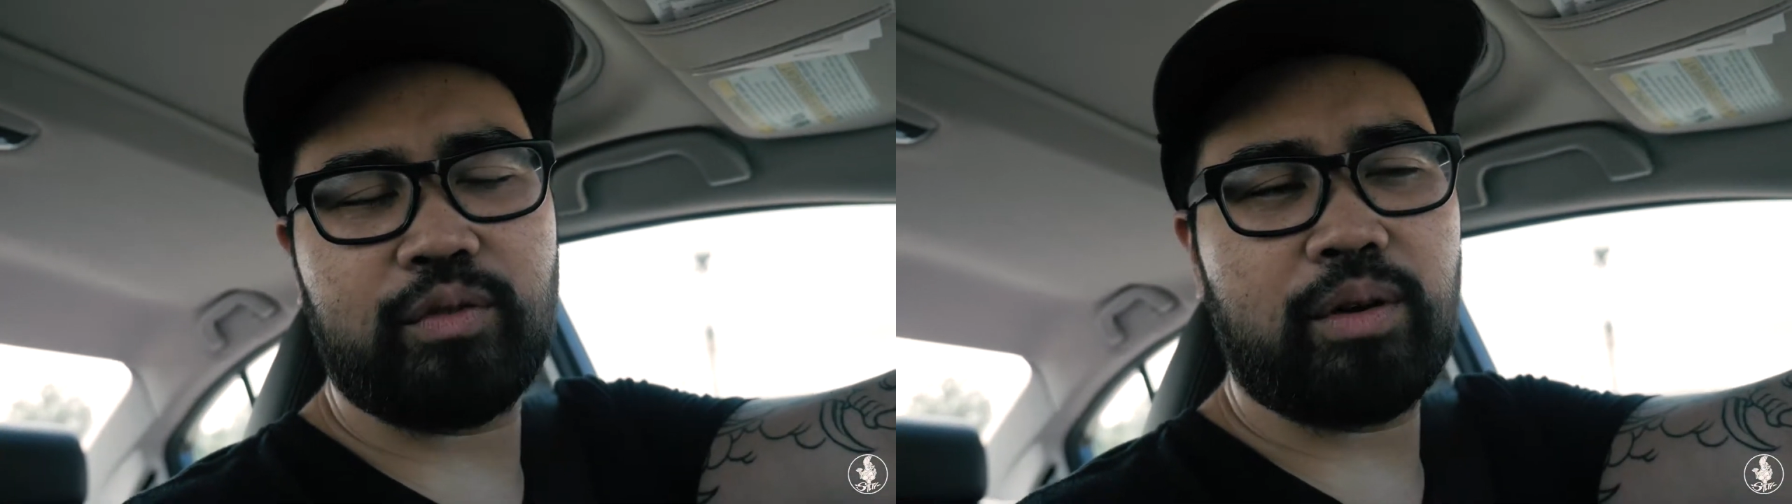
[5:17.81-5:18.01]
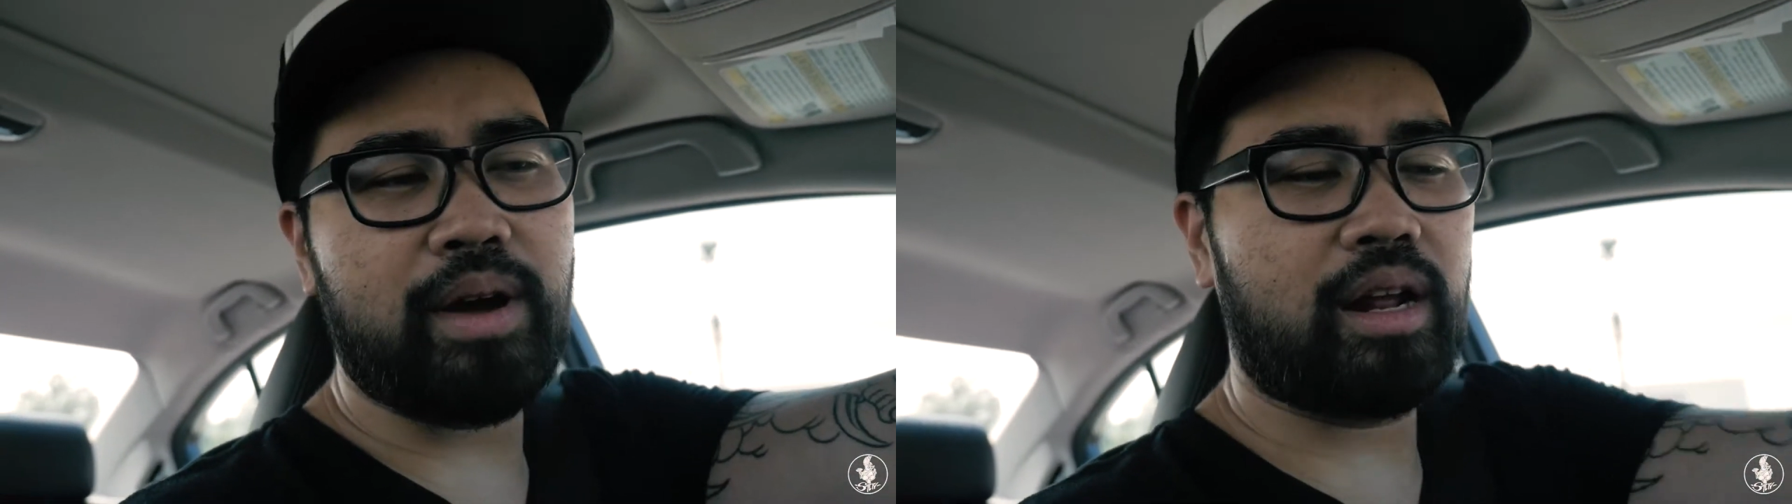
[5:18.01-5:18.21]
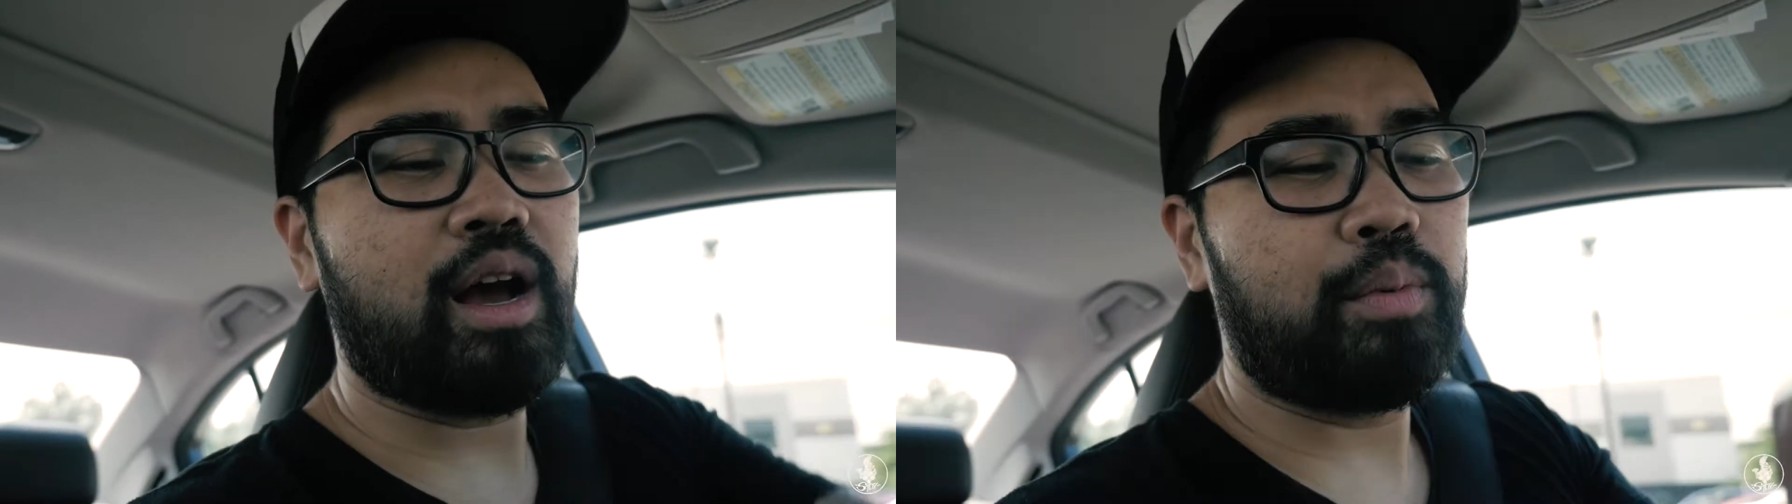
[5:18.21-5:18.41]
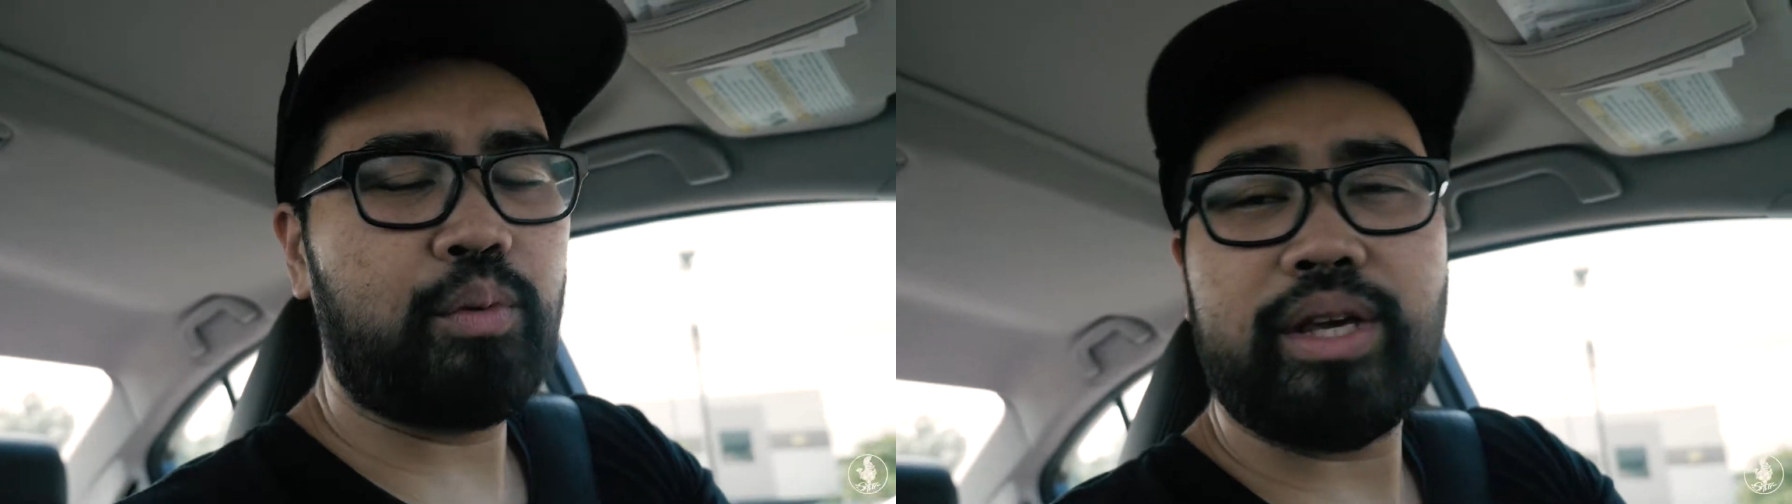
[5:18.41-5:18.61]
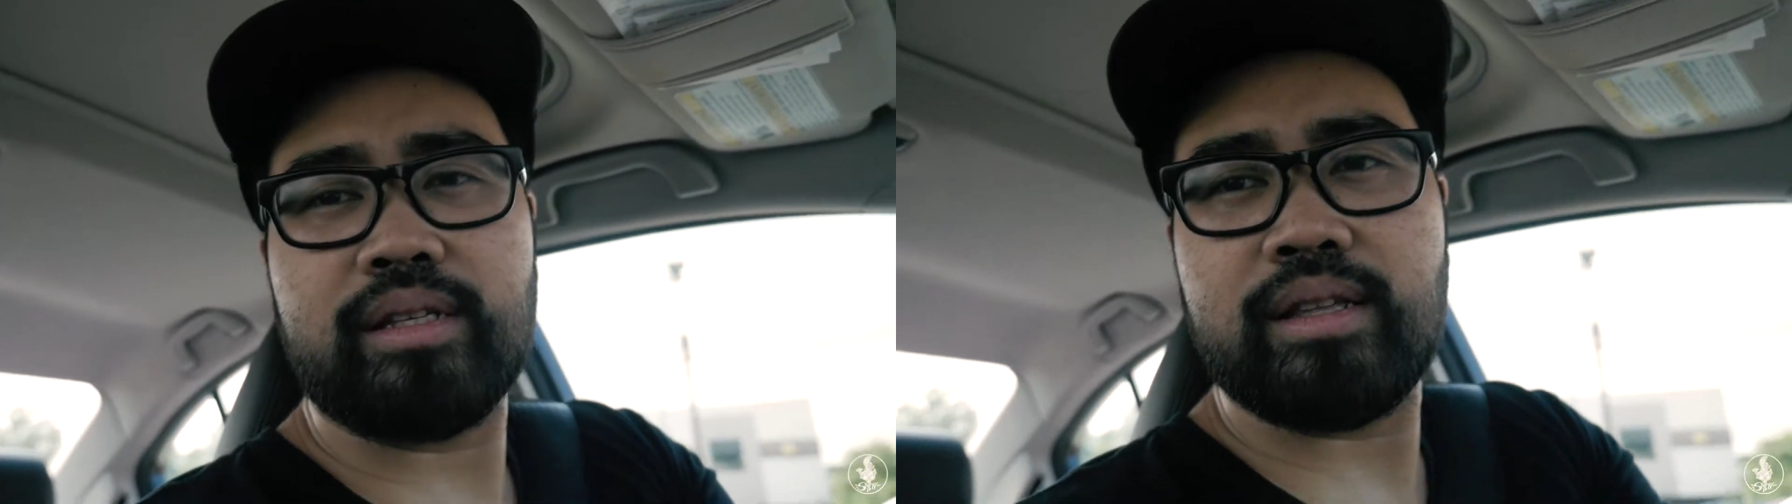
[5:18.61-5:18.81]
for about a couple
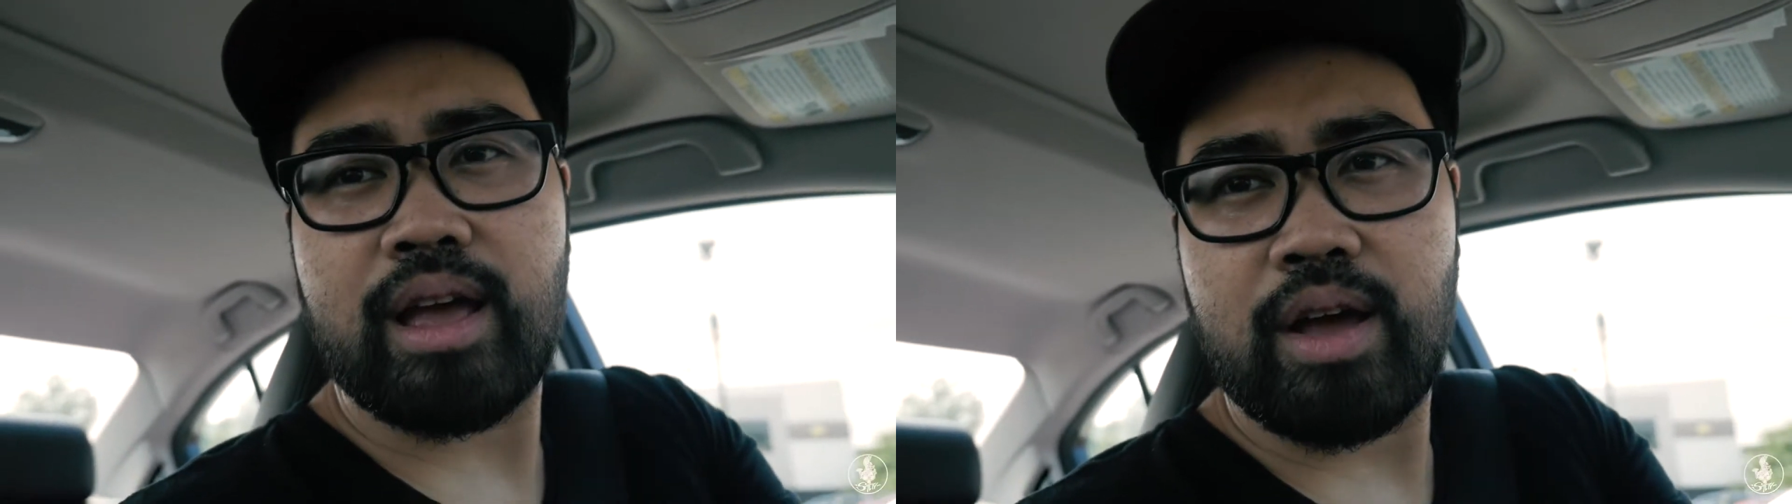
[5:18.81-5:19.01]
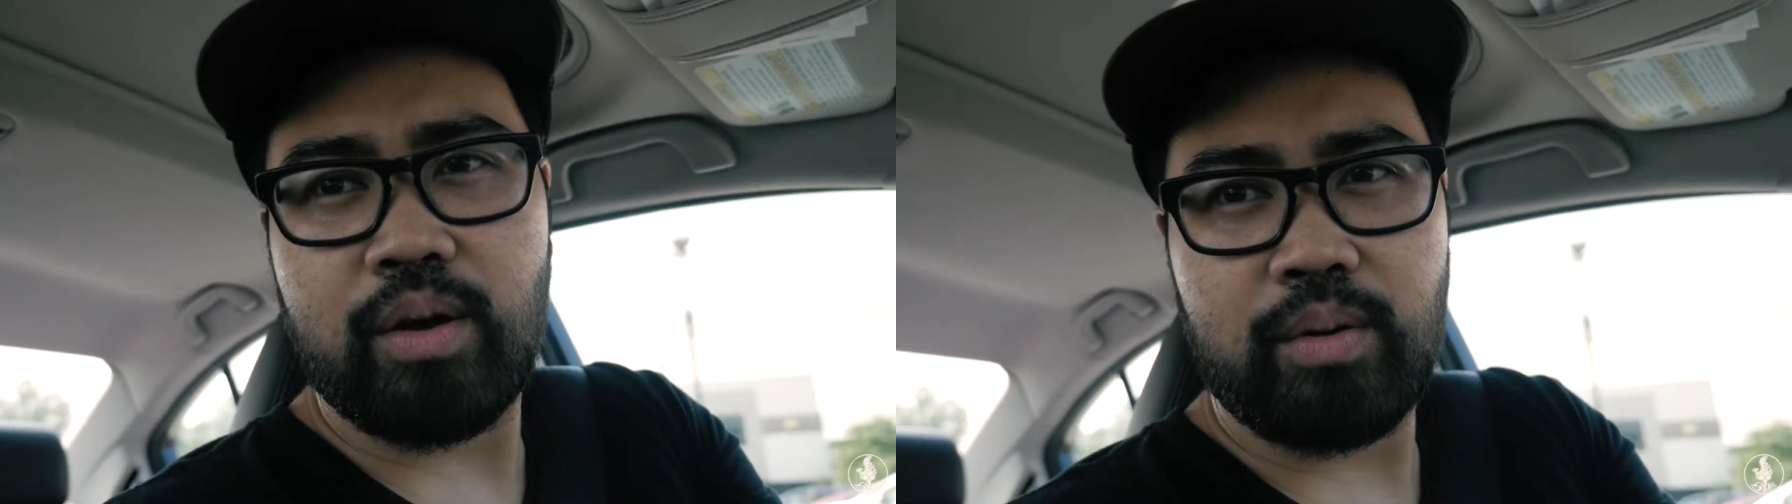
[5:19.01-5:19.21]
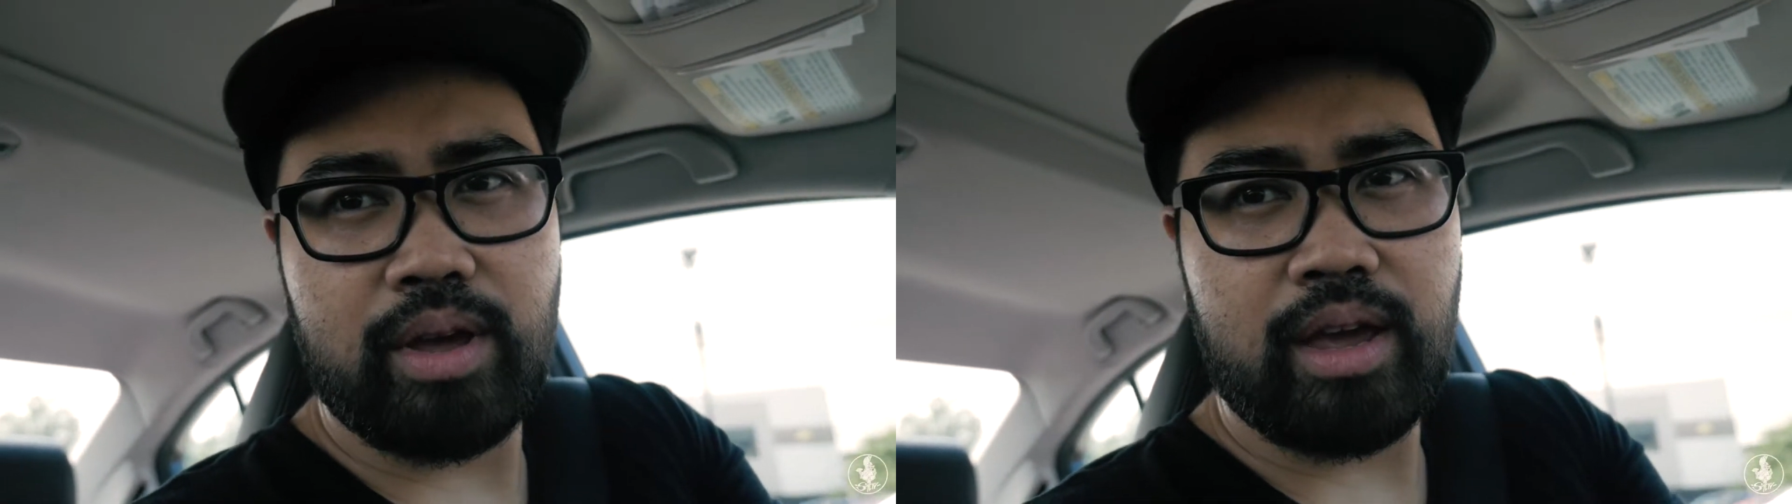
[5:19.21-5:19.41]
weeks now